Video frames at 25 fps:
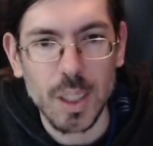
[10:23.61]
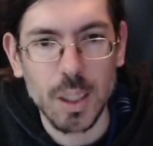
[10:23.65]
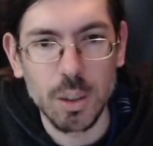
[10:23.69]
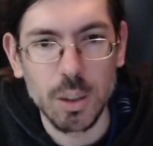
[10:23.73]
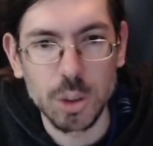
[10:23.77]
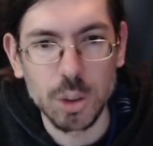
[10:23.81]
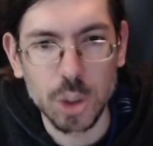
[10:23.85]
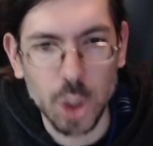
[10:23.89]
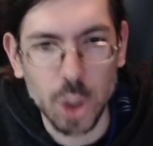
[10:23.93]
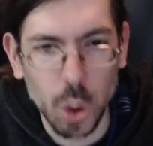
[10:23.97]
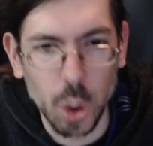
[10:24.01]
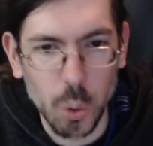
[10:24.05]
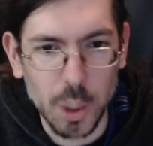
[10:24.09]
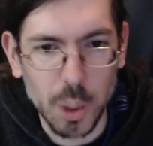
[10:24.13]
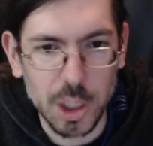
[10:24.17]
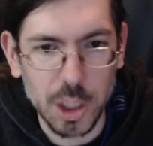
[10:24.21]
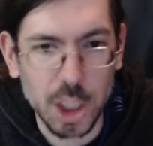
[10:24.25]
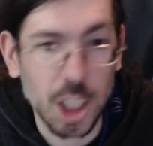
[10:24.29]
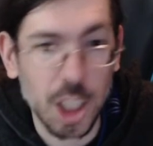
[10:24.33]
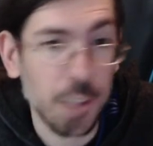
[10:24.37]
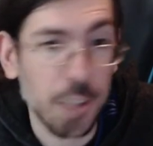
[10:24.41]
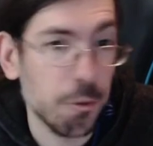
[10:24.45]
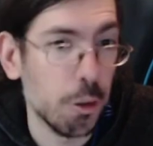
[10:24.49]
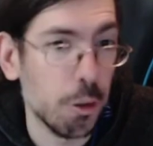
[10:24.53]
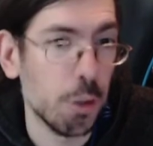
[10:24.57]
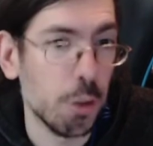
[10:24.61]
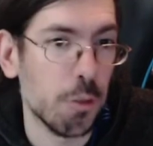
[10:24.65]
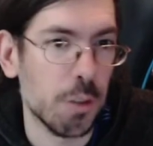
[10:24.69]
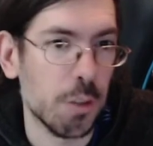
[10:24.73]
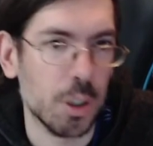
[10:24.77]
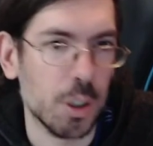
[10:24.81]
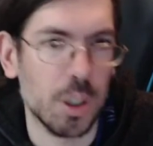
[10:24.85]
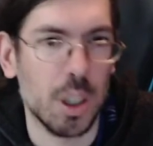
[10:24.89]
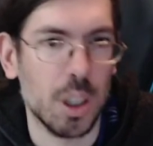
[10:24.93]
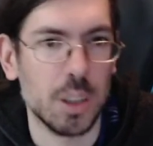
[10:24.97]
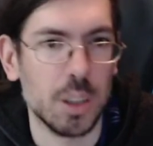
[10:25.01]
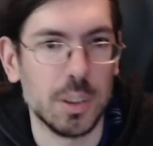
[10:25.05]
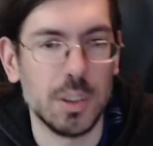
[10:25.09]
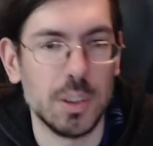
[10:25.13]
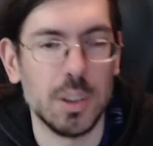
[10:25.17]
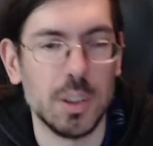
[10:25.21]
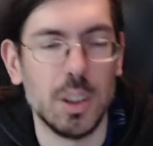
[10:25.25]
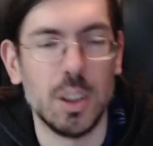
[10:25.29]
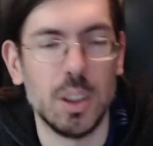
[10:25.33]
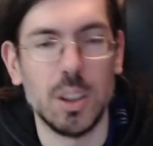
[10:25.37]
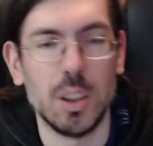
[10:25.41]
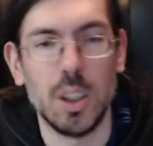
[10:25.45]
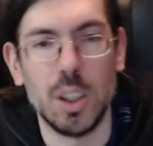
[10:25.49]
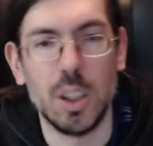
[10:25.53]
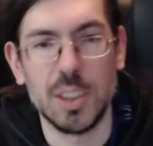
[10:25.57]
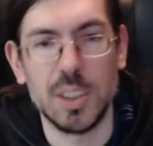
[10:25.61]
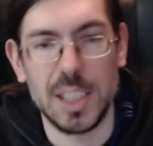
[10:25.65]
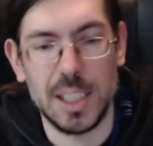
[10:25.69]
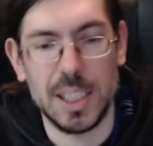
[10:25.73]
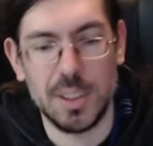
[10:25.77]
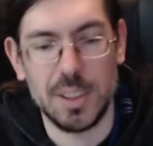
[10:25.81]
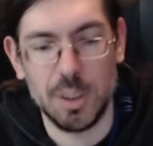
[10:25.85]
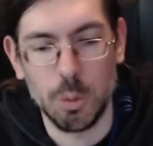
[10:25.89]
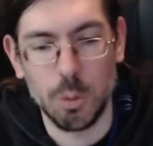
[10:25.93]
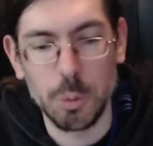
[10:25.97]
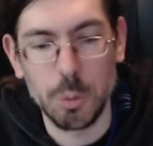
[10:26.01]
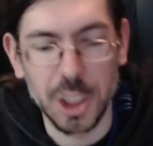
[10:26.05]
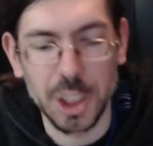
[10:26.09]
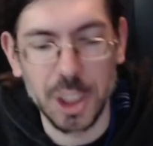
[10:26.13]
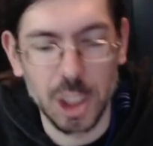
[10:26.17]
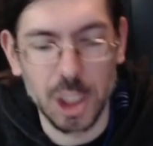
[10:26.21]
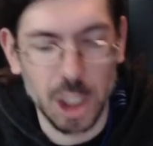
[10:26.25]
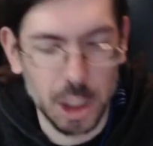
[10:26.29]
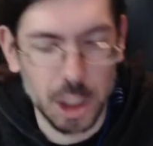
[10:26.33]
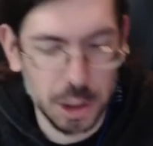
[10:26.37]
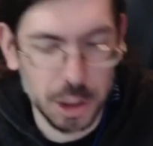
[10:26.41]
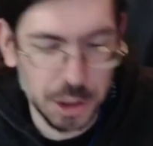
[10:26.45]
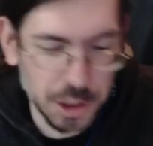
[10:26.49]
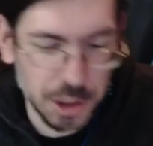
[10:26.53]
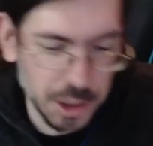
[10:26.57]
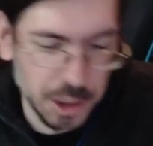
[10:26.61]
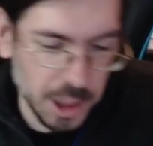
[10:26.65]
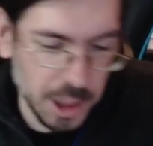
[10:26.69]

So a lot of food for thought on that regard.